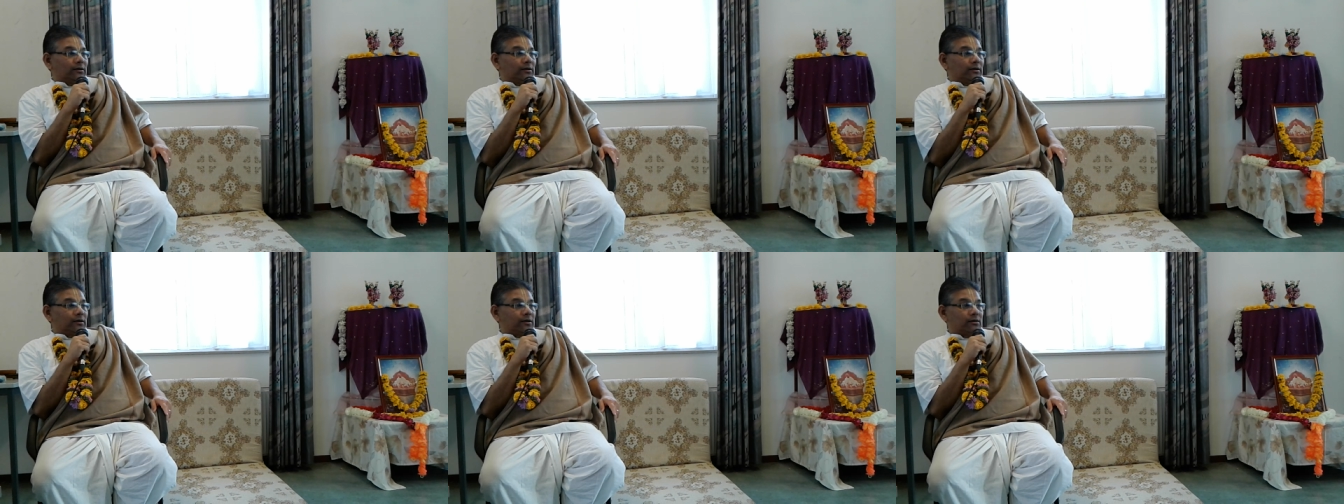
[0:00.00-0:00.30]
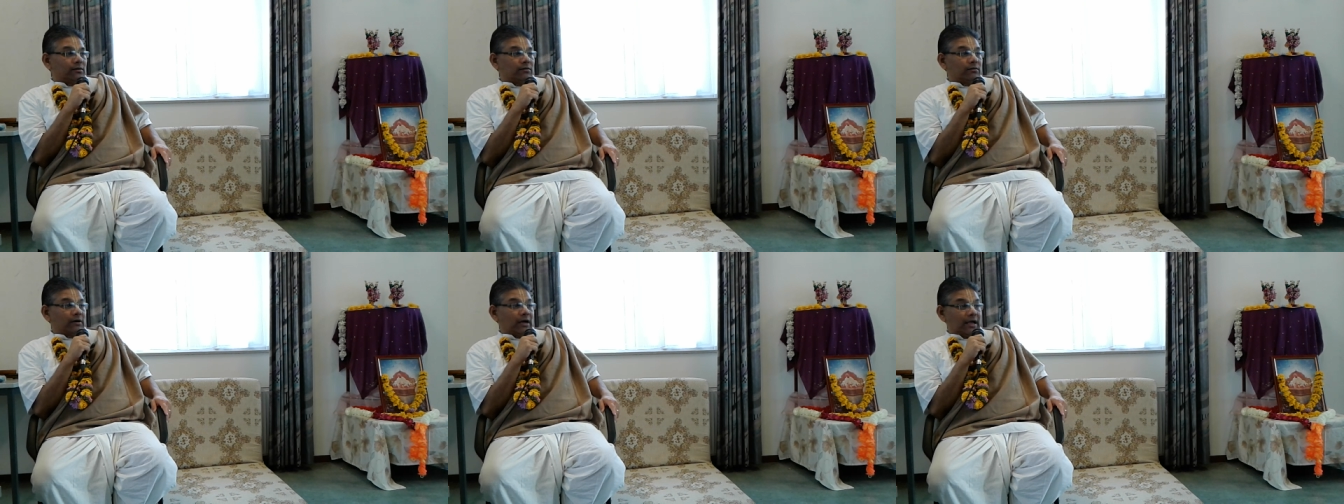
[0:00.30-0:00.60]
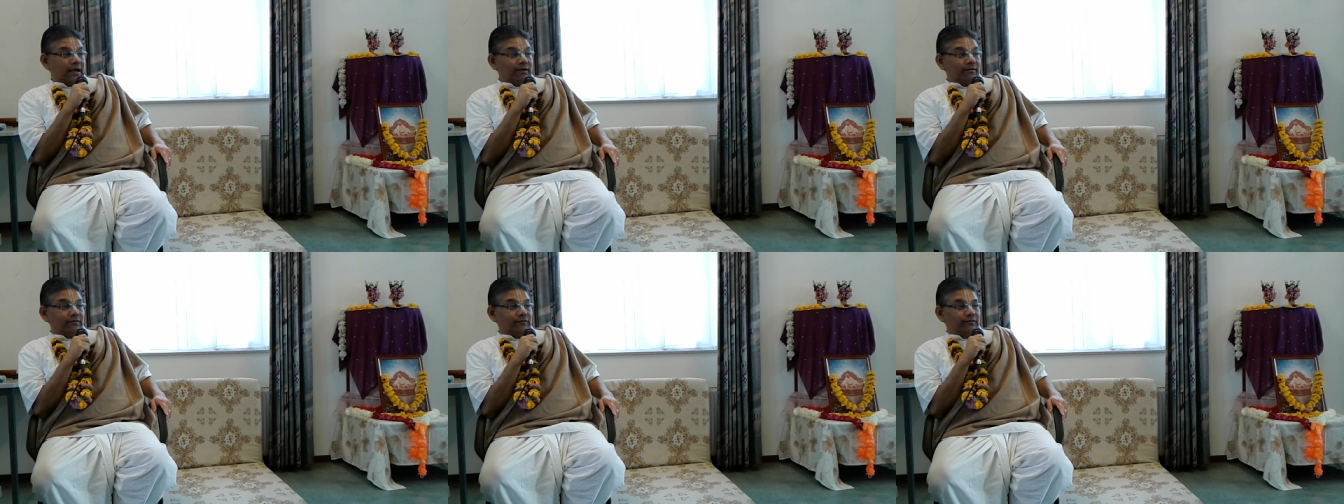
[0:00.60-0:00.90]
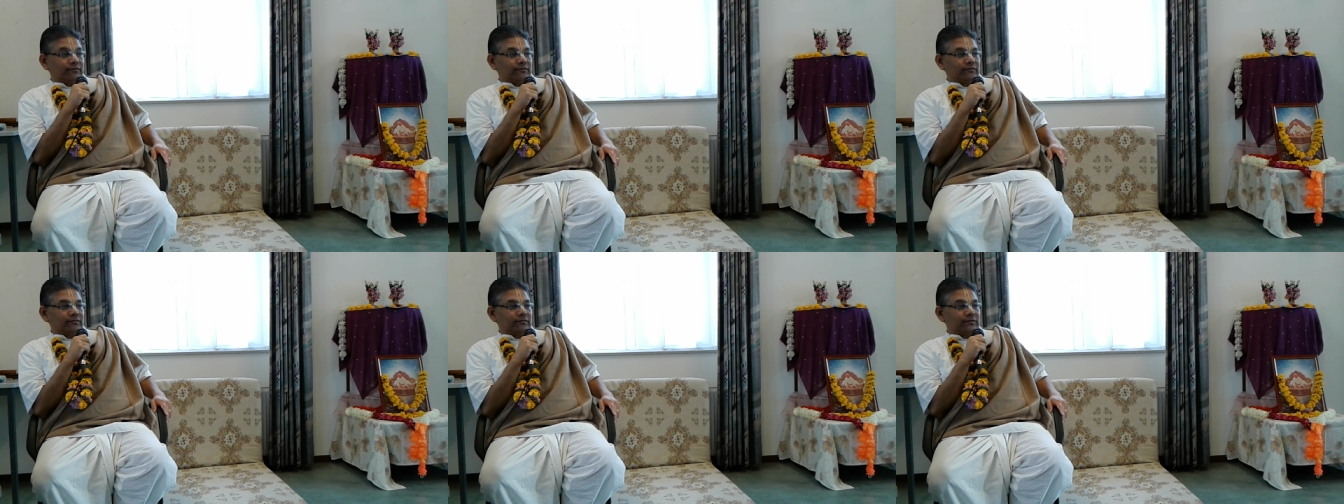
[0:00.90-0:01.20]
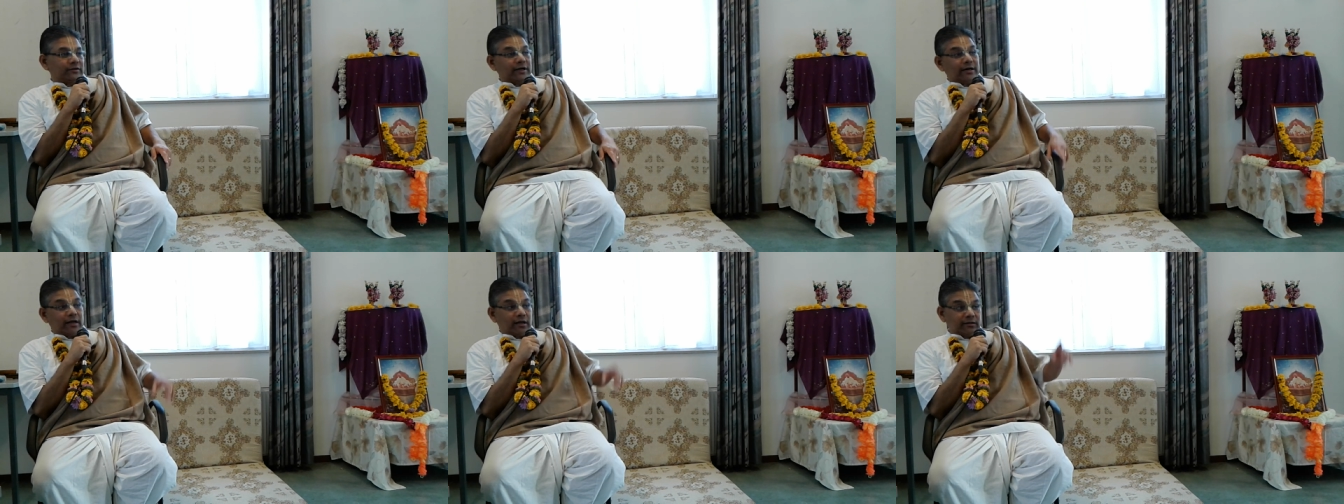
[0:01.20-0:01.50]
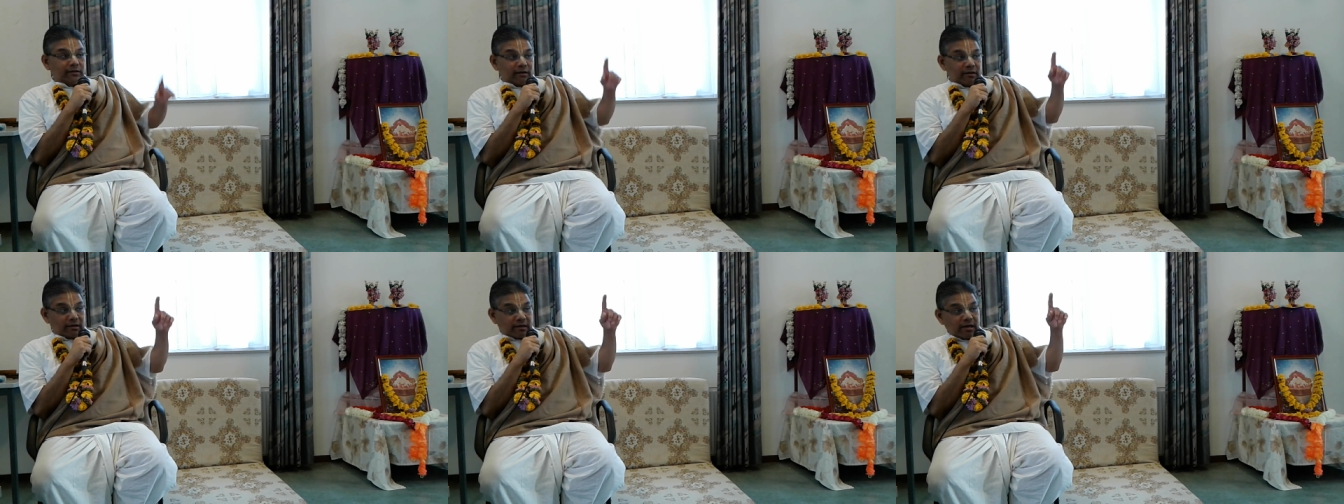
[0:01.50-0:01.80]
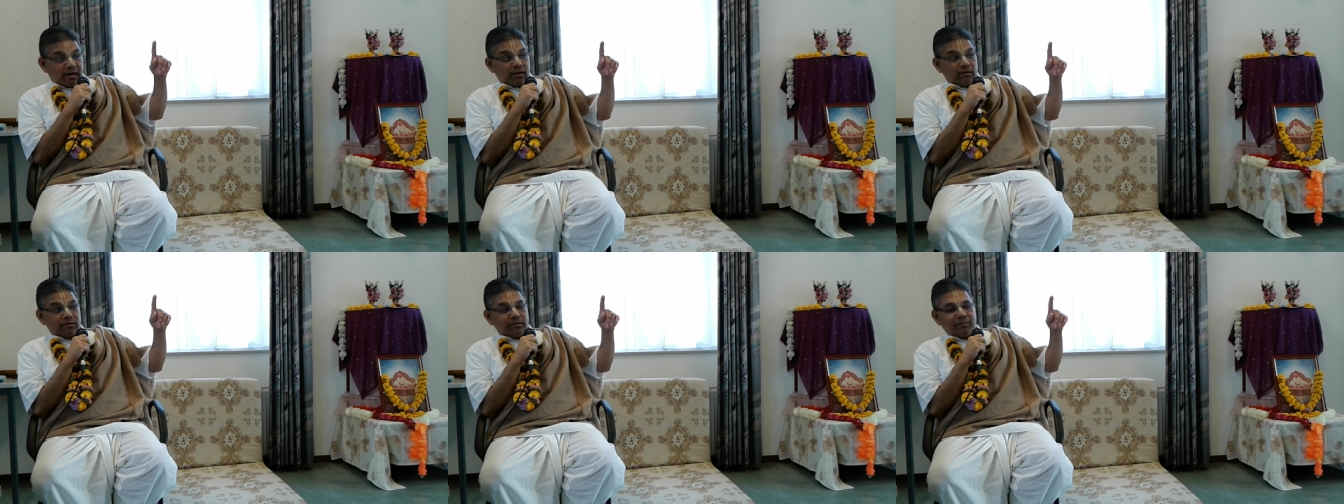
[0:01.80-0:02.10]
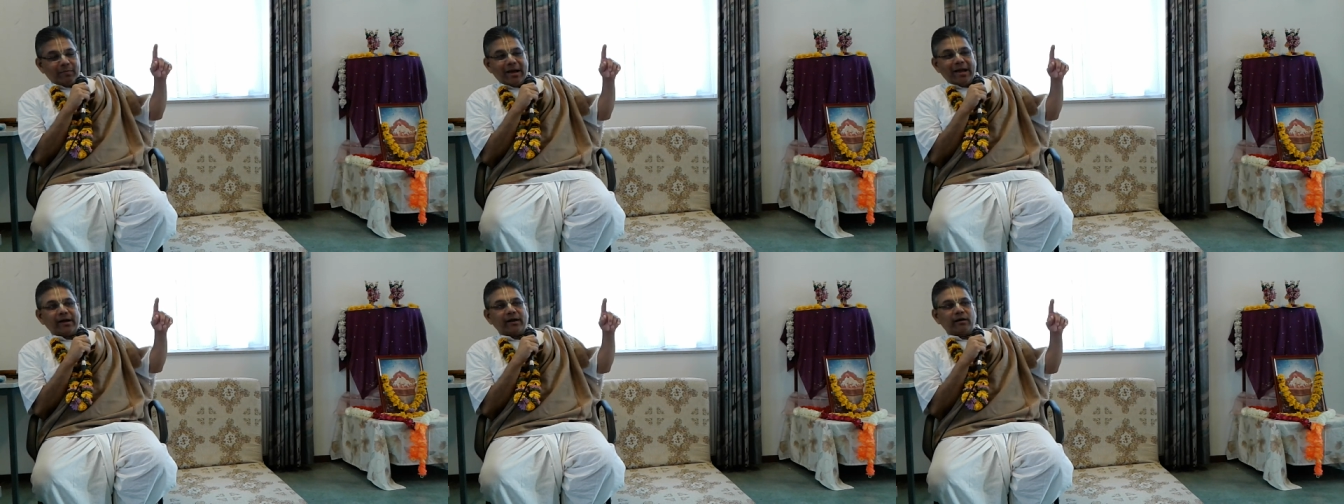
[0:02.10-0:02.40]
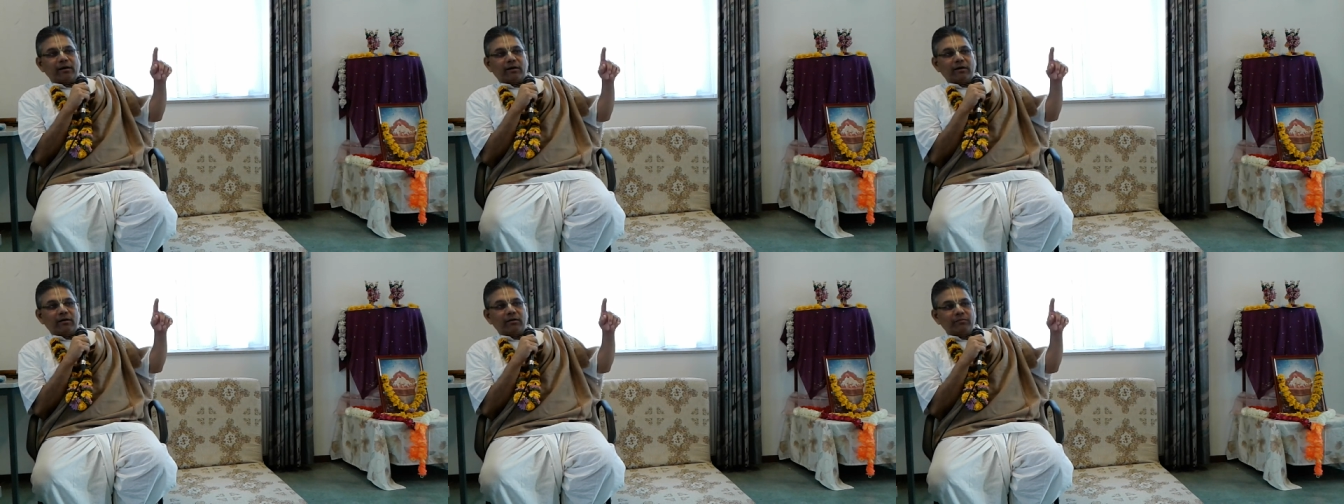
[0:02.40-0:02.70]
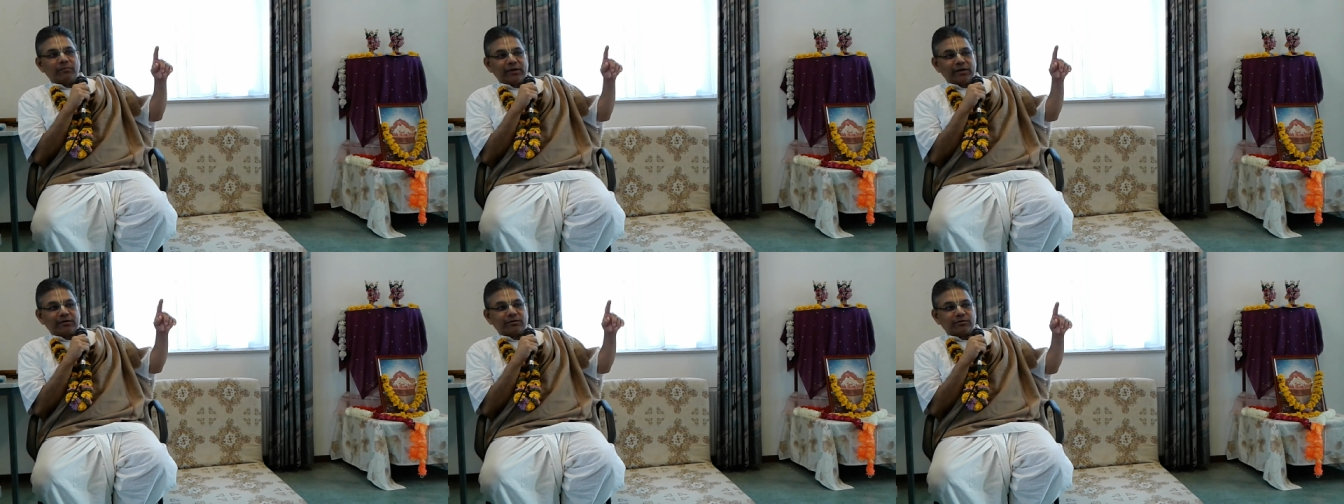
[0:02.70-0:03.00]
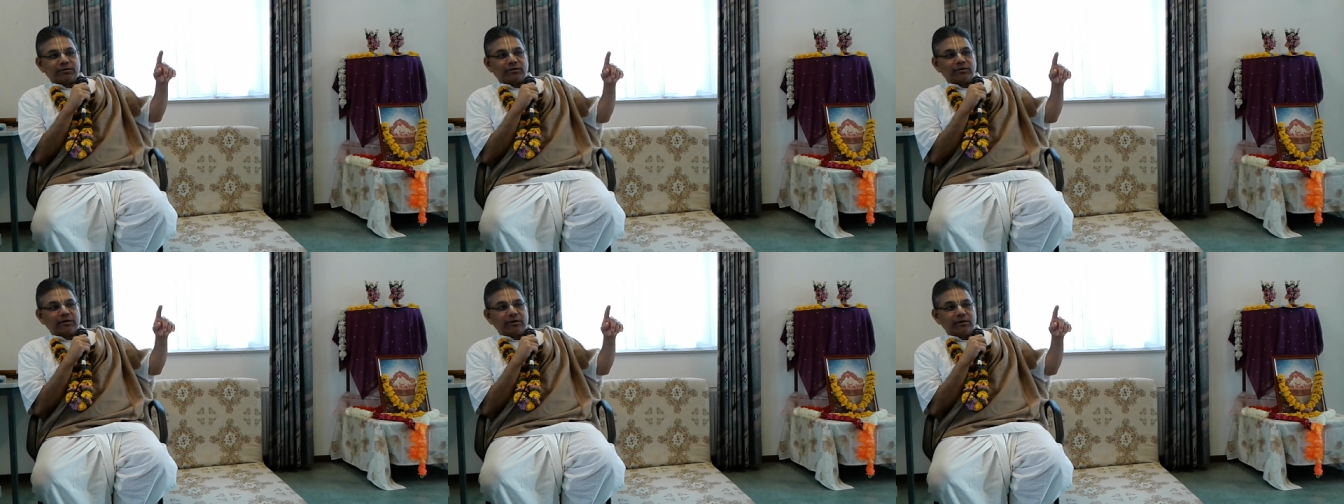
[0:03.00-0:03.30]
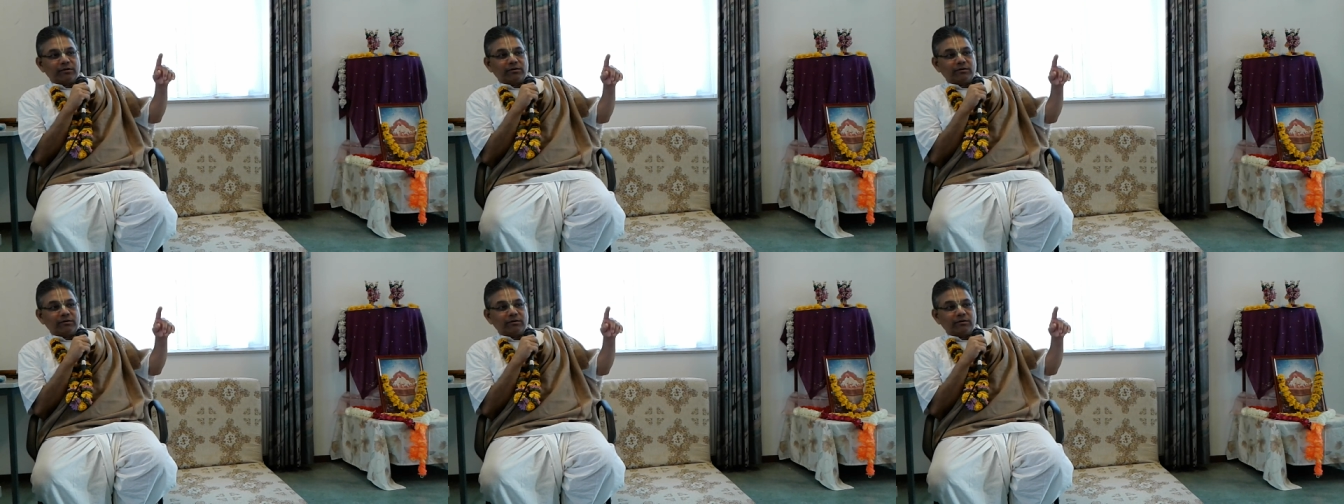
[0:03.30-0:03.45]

You know, I have that other account, bank account, make sure,